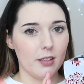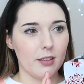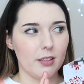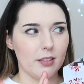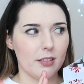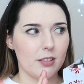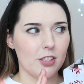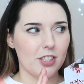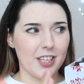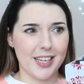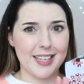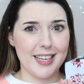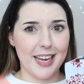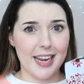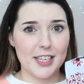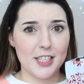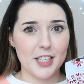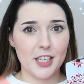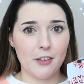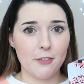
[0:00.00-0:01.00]
the
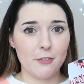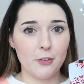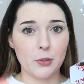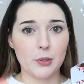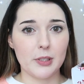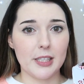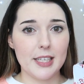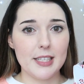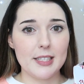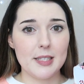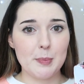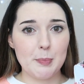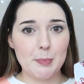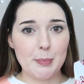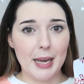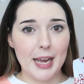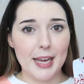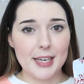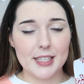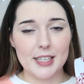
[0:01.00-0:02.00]
gigantic fullness,
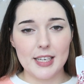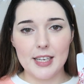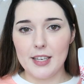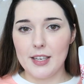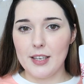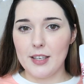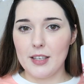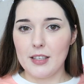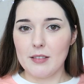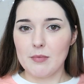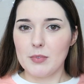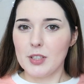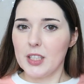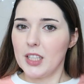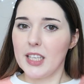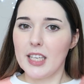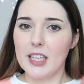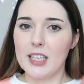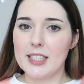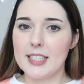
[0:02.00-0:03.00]
but I'm
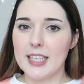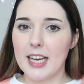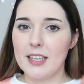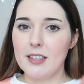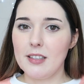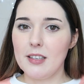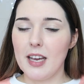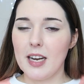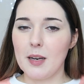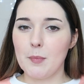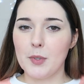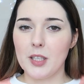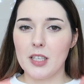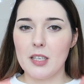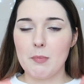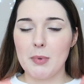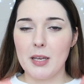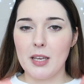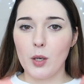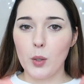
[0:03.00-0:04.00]
going to get it done and I'm going
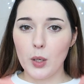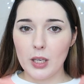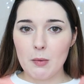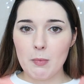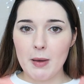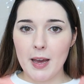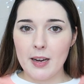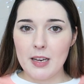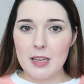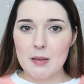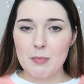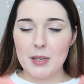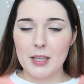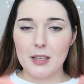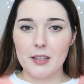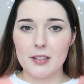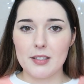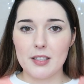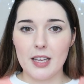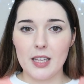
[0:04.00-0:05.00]
to be quick about it
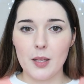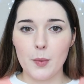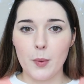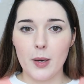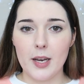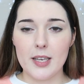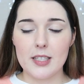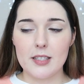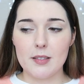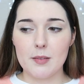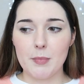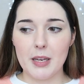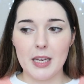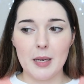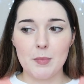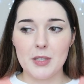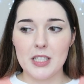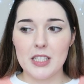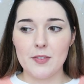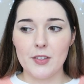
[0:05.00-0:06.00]
because otherwise my
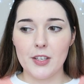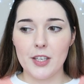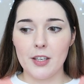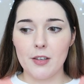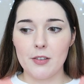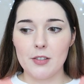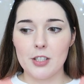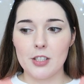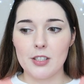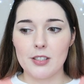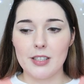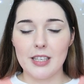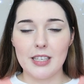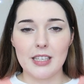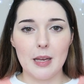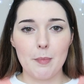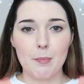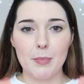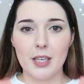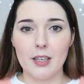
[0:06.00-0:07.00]
empties videos just
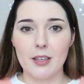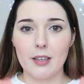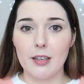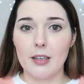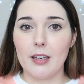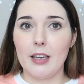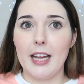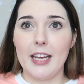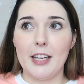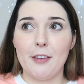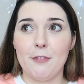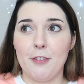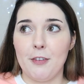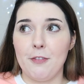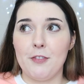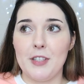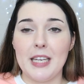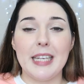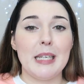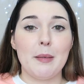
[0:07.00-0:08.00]
end up being like
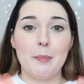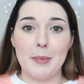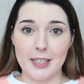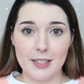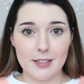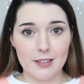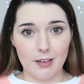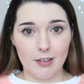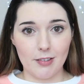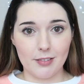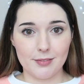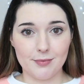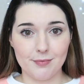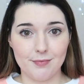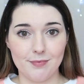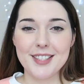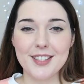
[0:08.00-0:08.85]
15 minutes long.